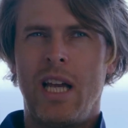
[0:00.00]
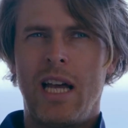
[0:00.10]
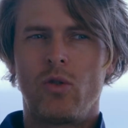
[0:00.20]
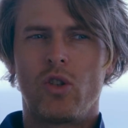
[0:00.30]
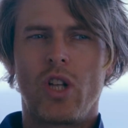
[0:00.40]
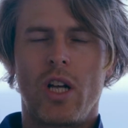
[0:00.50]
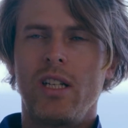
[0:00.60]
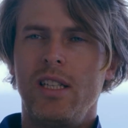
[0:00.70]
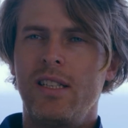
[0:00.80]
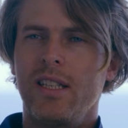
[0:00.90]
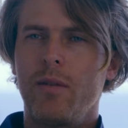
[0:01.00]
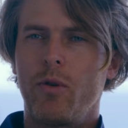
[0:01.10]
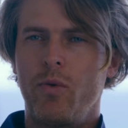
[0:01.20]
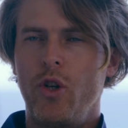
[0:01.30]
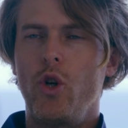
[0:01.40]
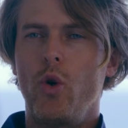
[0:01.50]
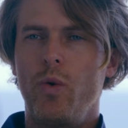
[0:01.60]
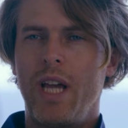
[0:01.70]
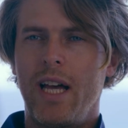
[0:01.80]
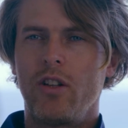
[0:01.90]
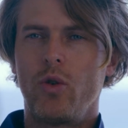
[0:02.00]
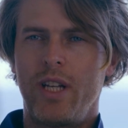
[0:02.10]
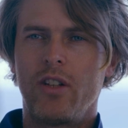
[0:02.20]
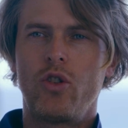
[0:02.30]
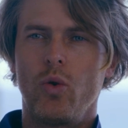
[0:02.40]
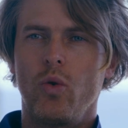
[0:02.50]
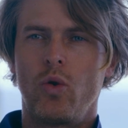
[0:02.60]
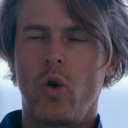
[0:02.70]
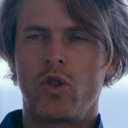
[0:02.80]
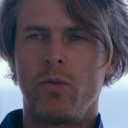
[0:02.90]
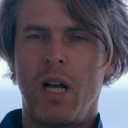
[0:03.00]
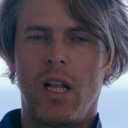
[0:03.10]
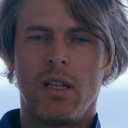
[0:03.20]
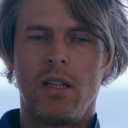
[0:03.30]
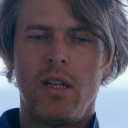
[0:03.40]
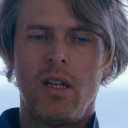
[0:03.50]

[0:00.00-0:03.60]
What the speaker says: had to start it easy there, but we knew we had to get to Cozumel